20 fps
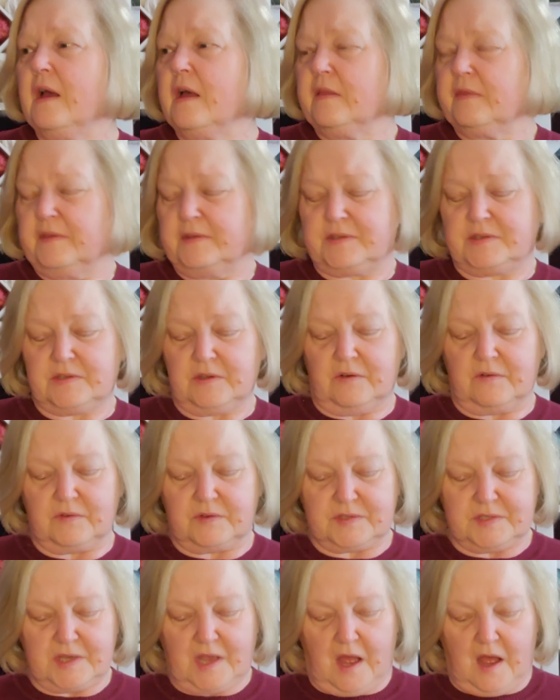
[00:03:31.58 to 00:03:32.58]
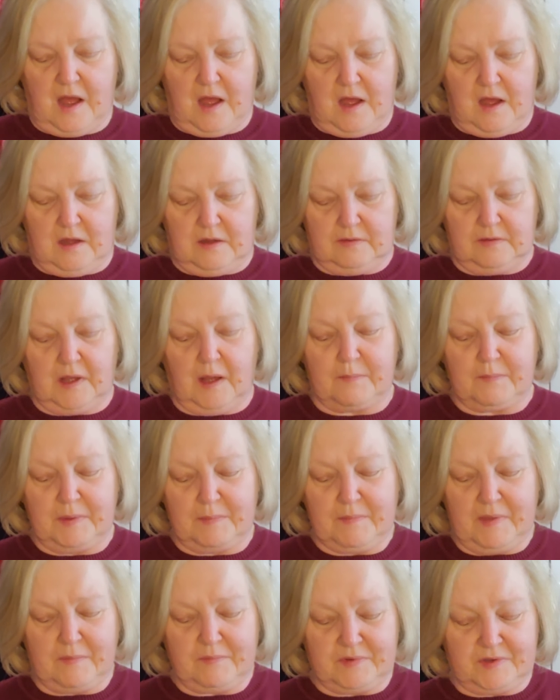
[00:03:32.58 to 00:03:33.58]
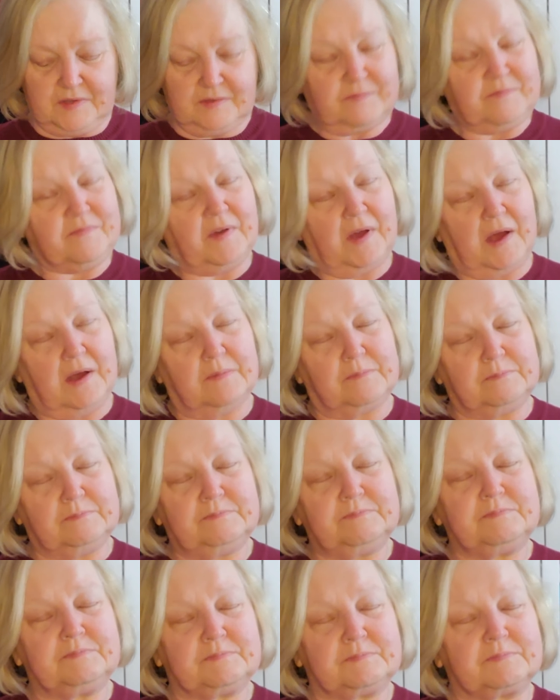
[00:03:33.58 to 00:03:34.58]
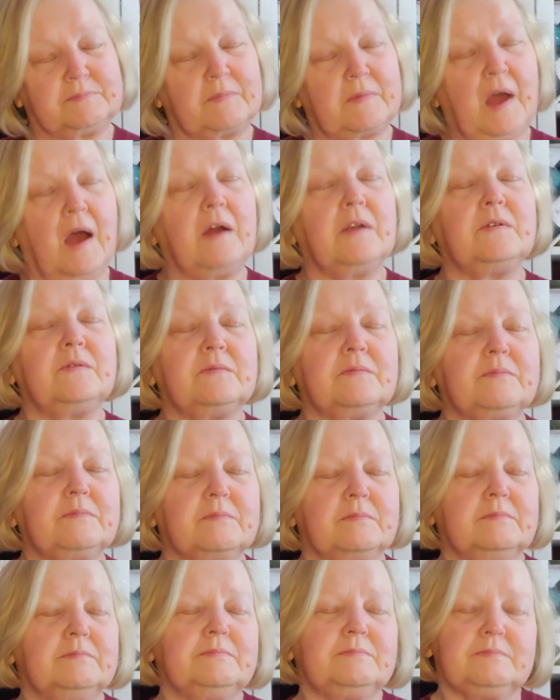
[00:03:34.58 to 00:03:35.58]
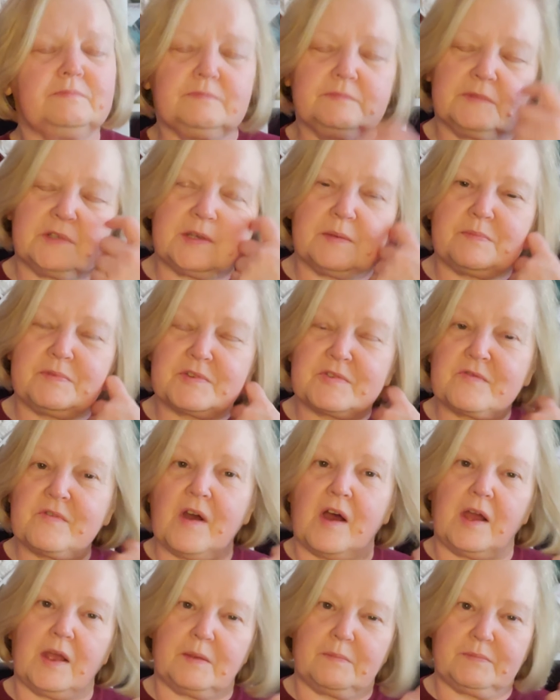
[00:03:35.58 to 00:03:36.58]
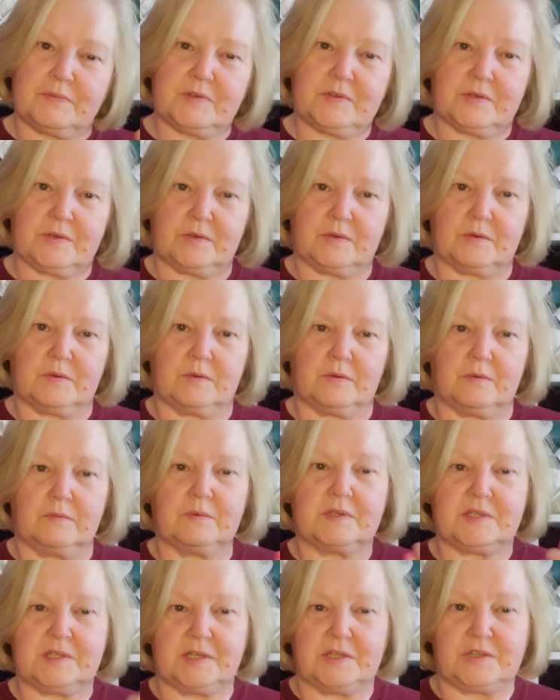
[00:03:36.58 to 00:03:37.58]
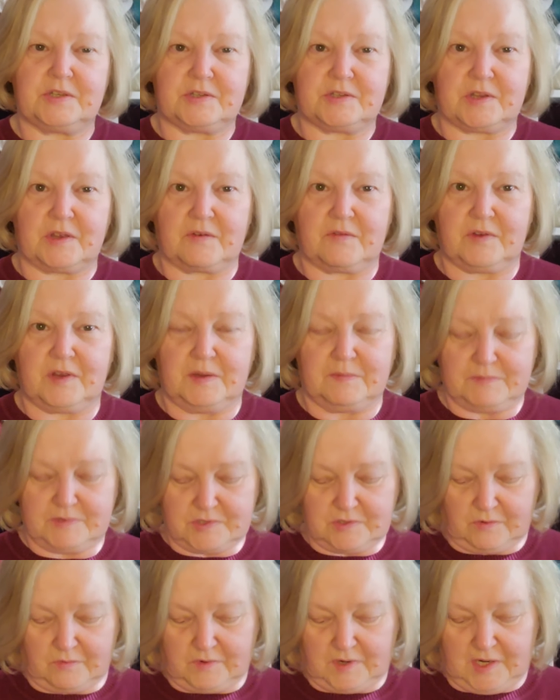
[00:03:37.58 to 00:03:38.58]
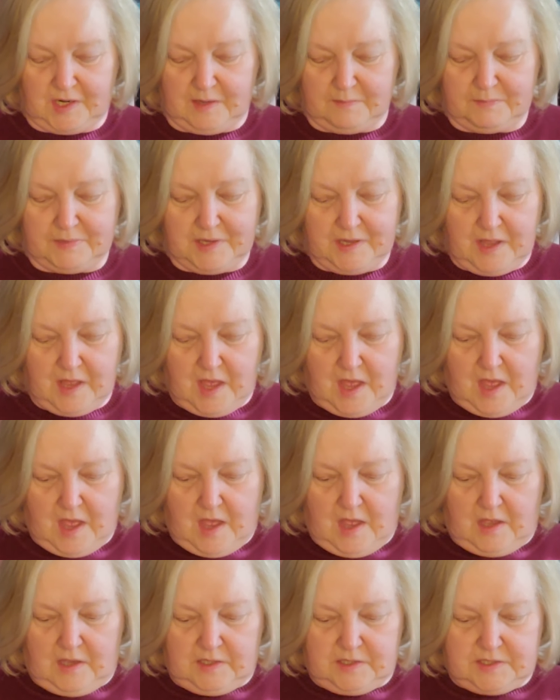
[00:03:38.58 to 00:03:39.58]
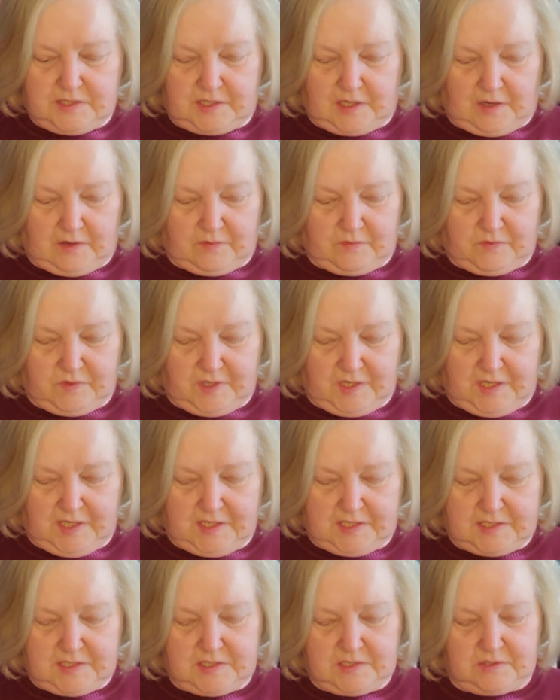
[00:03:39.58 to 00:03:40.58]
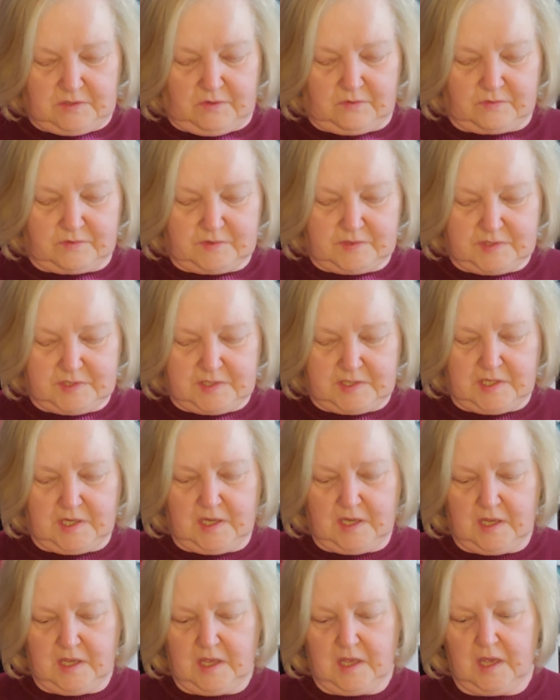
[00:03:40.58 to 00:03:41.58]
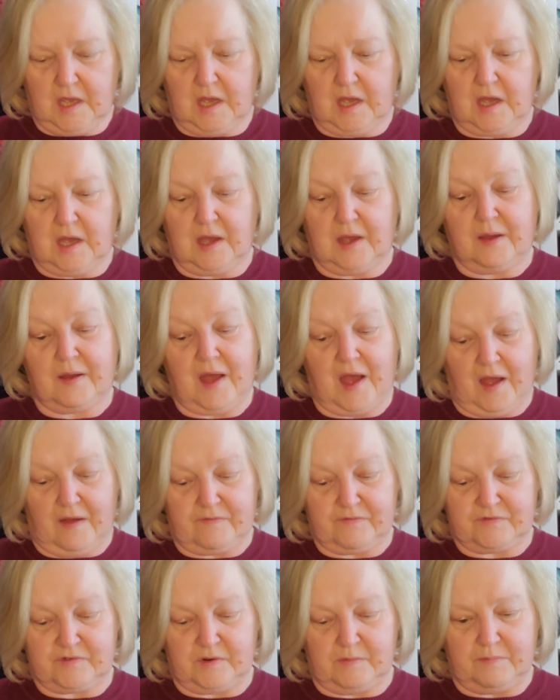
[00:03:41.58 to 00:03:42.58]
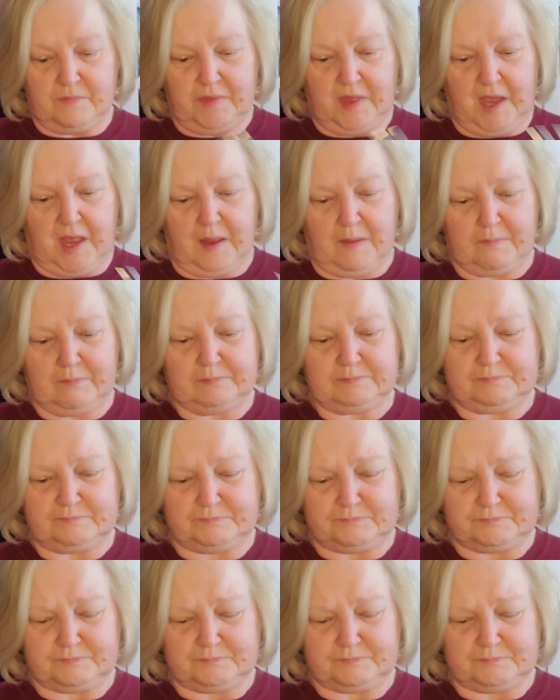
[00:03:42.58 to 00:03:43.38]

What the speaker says: The socks are, I'm a member of, I'm subscribed to Stitches and Cream Sock Club. So these socks are from them.